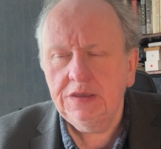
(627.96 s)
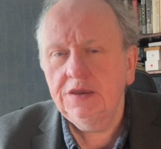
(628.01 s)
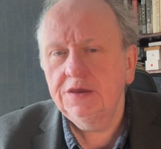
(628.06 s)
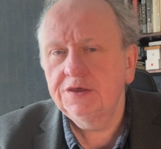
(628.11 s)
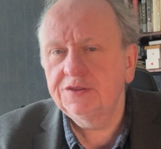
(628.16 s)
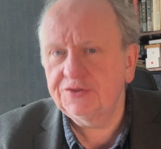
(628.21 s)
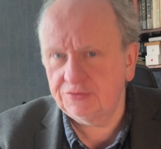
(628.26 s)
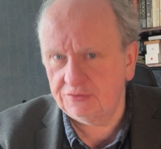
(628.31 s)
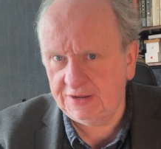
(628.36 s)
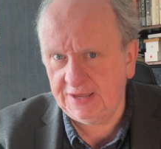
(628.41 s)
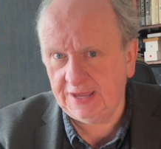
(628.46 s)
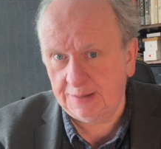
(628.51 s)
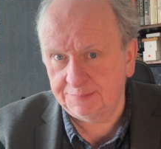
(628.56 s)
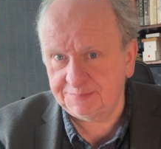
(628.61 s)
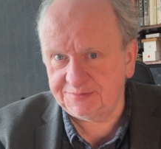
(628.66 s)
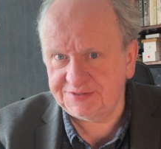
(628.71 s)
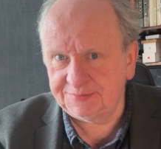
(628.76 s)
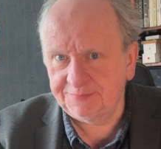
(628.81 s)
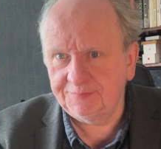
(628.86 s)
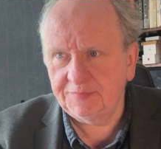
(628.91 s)
three
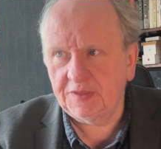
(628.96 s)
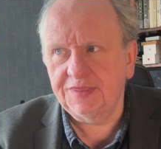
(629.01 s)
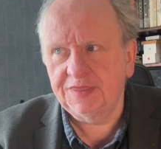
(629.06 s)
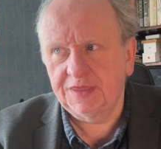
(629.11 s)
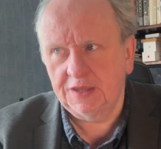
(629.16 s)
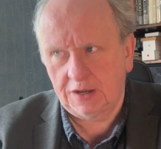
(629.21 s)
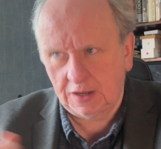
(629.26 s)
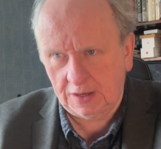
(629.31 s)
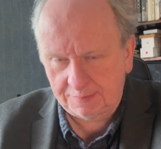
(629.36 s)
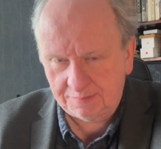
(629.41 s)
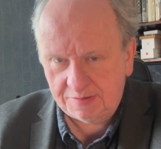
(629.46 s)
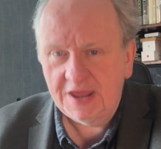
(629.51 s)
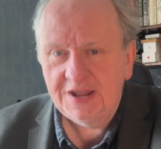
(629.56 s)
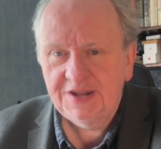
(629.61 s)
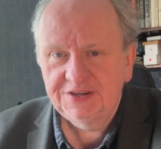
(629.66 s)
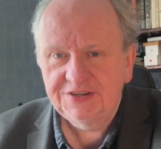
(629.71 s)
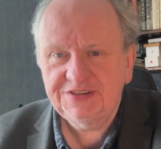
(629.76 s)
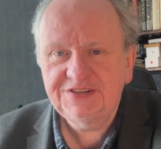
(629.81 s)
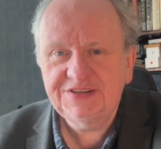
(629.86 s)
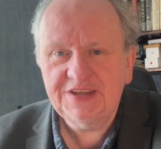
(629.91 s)
apps that I'm
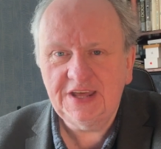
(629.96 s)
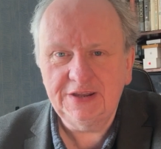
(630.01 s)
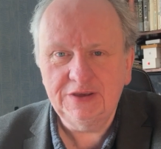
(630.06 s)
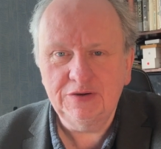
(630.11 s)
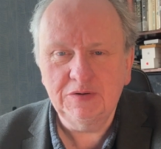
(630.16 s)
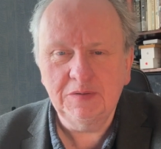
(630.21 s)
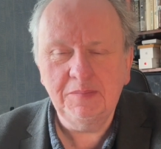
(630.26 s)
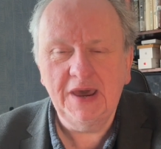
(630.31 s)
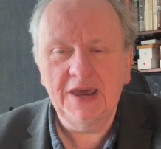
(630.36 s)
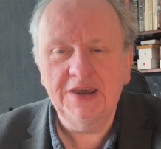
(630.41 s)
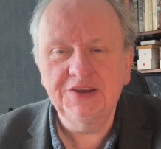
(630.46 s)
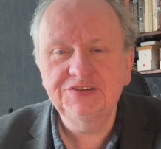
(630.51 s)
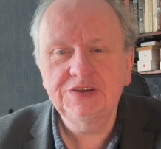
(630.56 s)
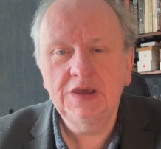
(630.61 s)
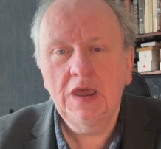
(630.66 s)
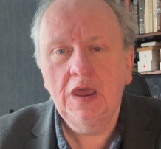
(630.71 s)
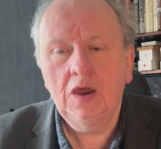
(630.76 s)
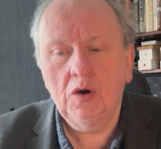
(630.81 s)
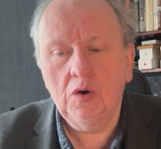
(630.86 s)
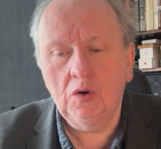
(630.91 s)
going to tell you about,
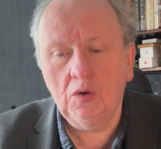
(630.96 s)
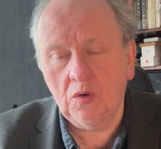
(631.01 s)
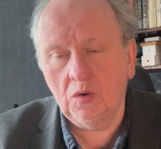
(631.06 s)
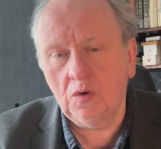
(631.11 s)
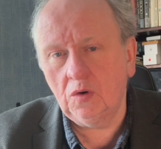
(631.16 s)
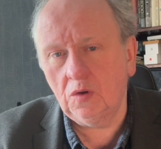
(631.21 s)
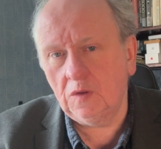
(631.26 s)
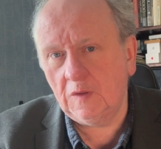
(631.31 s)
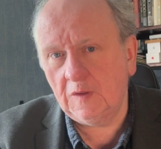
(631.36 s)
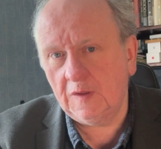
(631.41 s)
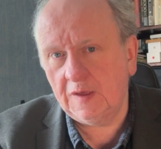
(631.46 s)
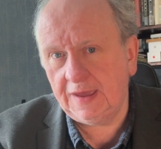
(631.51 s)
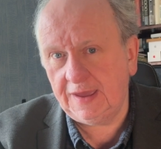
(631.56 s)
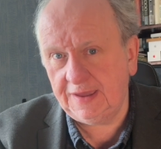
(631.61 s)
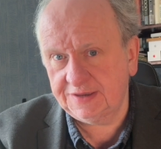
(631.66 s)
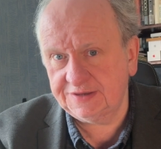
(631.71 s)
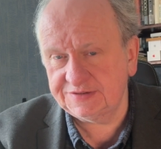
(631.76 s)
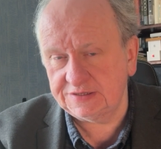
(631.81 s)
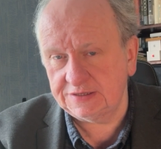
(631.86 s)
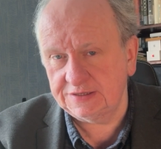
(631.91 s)
all
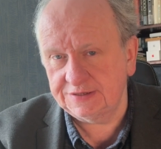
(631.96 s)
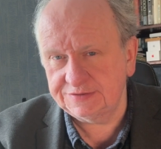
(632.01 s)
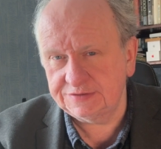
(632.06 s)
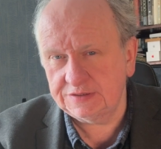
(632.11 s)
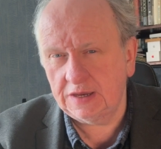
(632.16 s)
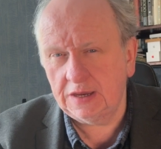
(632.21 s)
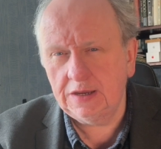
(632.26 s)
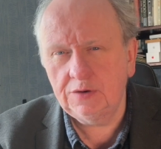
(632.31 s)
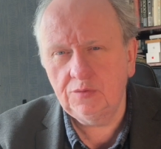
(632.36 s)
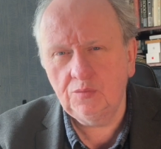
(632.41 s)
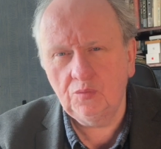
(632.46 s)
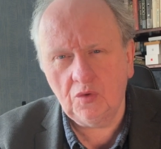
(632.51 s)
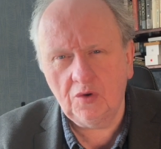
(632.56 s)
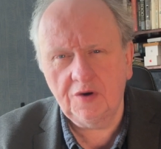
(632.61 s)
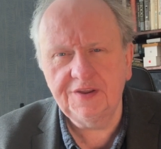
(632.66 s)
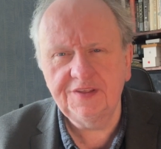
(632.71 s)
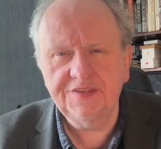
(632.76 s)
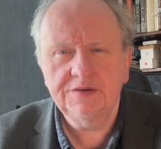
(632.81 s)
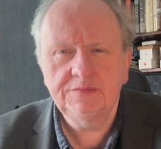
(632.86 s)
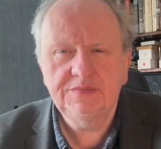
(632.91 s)
excellent, and
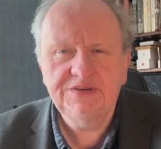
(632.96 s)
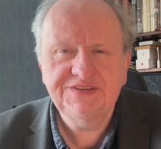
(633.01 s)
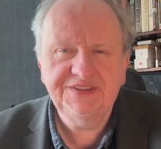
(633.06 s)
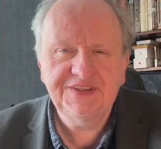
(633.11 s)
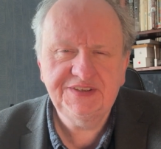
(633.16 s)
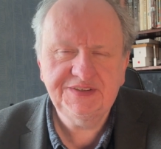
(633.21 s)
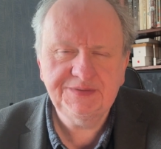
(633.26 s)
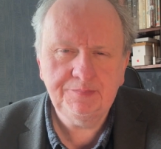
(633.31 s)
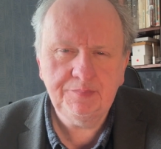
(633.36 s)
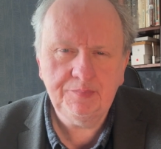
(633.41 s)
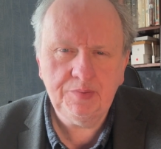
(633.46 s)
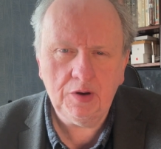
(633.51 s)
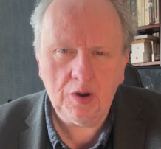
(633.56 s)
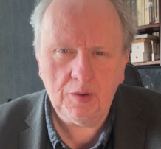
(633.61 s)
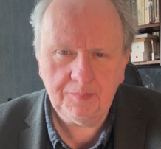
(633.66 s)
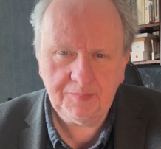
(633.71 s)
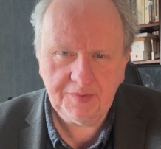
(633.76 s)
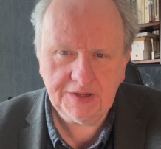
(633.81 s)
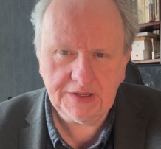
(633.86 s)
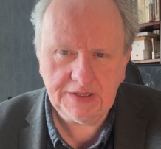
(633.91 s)
one of them is this
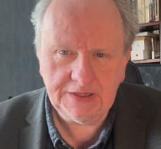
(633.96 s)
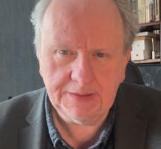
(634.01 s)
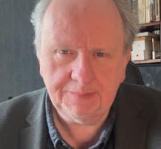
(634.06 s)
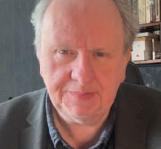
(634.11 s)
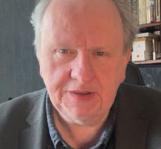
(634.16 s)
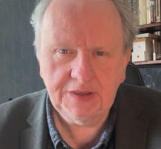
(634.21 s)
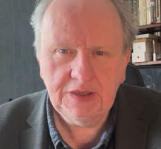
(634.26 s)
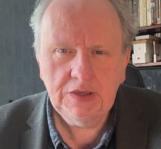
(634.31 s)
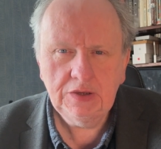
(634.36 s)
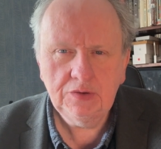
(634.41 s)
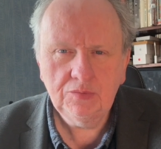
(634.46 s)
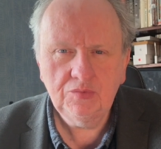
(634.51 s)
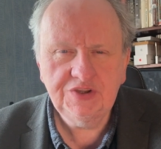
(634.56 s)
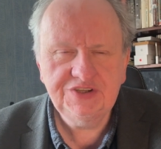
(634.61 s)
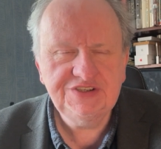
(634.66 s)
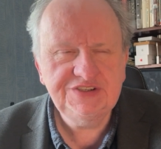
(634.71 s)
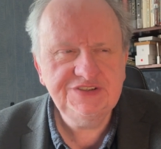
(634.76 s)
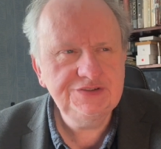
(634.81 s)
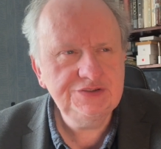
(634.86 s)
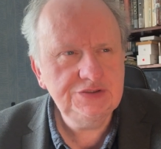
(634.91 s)
PopClip,
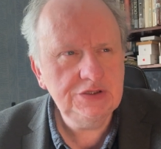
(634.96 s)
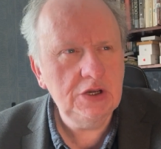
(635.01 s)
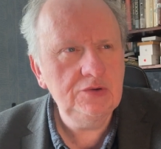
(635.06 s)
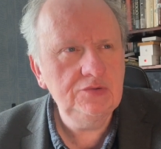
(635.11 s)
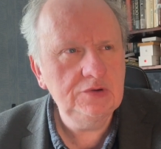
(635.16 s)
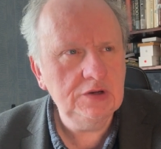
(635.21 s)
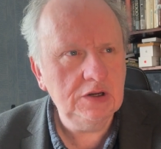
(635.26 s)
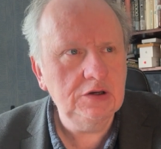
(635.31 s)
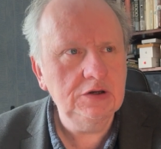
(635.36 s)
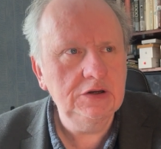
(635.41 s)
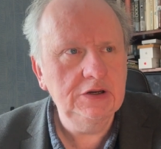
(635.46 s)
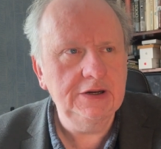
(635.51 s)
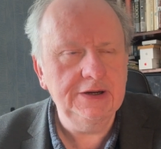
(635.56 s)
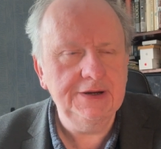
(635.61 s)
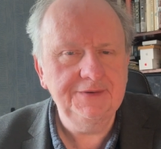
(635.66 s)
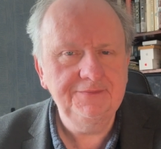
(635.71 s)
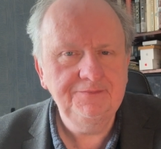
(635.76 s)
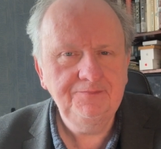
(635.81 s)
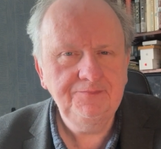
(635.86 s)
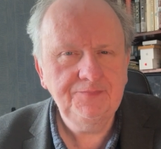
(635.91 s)
which is no
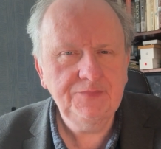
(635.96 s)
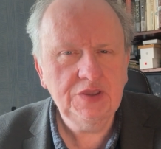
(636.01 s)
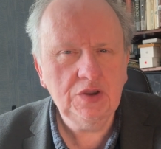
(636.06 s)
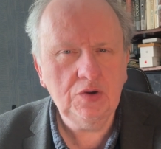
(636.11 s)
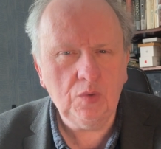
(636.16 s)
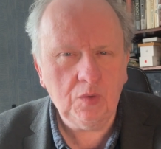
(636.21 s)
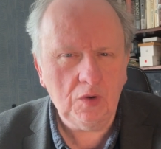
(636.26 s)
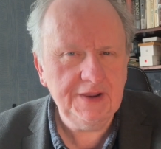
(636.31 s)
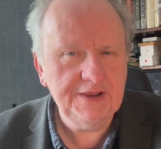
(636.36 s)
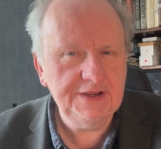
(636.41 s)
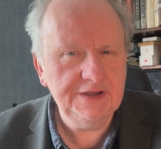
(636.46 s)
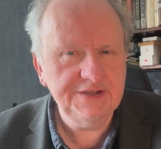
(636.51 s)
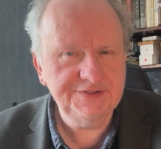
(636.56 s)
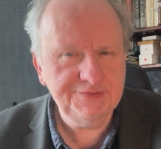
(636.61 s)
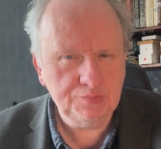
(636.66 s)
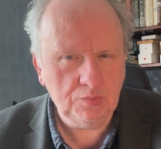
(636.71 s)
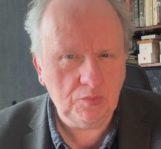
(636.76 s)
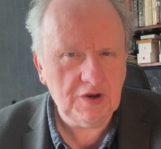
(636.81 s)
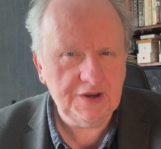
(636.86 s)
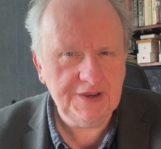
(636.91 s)
longer quite
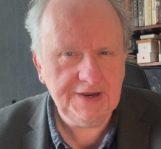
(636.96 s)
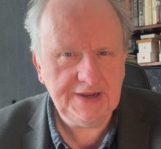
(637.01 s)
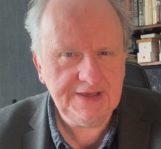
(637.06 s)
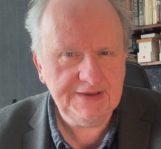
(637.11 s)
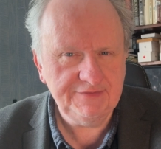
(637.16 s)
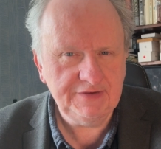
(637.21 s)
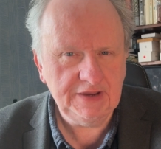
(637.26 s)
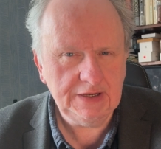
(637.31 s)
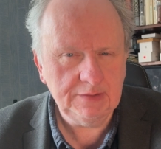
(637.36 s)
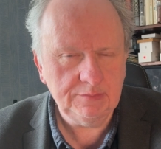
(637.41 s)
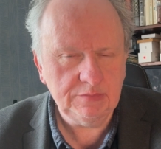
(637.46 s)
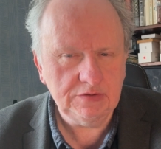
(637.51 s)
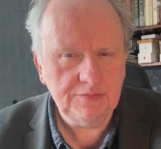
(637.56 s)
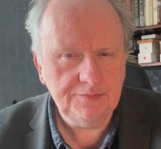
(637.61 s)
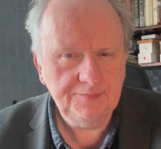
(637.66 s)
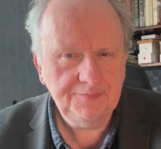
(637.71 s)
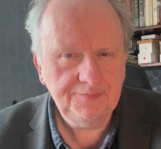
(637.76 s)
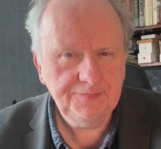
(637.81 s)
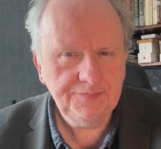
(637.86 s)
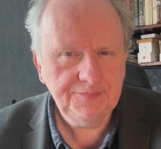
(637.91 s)
as widely available
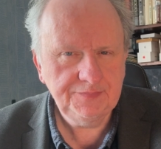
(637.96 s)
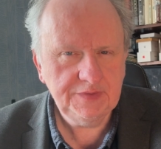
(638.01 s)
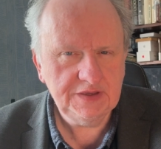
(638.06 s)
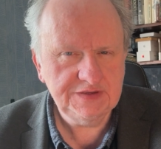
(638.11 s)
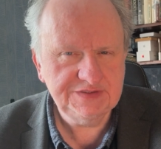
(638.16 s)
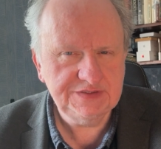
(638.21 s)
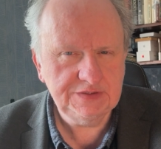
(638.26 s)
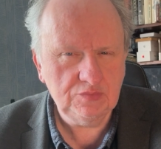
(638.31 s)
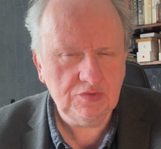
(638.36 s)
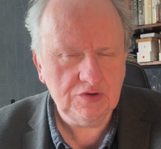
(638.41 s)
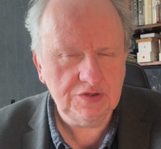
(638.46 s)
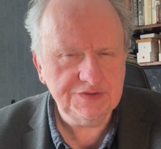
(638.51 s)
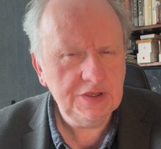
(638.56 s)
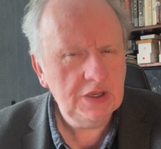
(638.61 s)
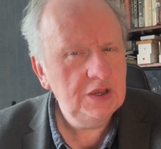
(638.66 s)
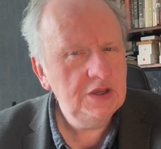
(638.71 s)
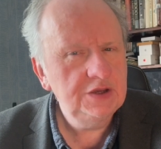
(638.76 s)
as it was.